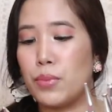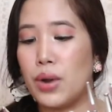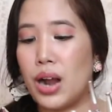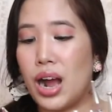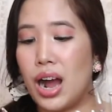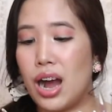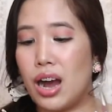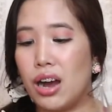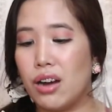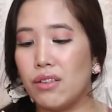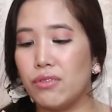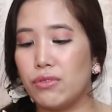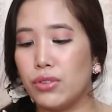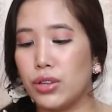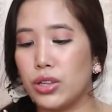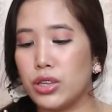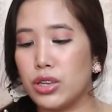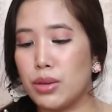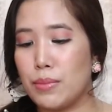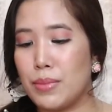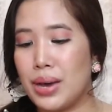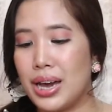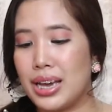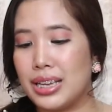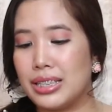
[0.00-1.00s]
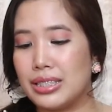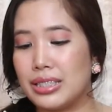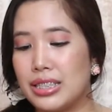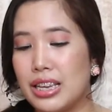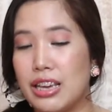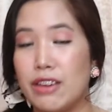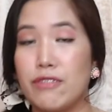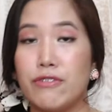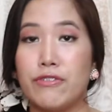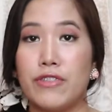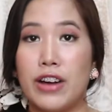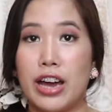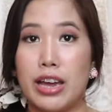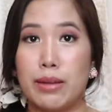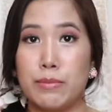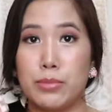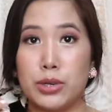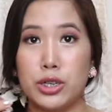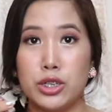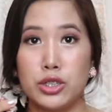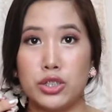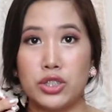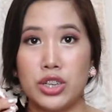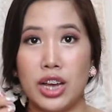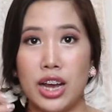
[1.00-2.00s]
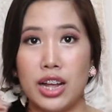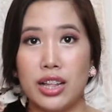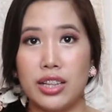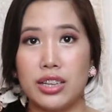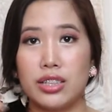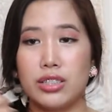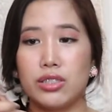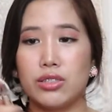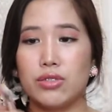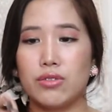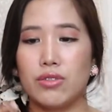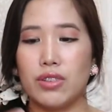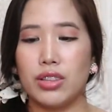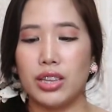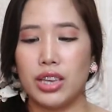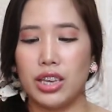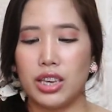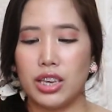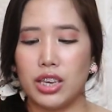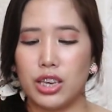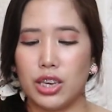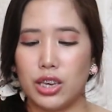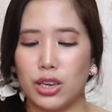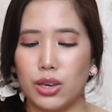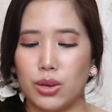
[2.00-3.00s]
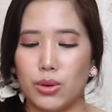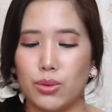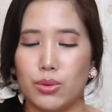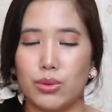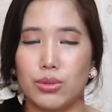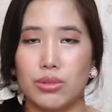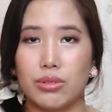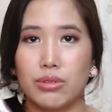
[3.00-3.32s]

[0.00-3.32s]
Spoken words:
brow volumizing fiber gel. It's really cute.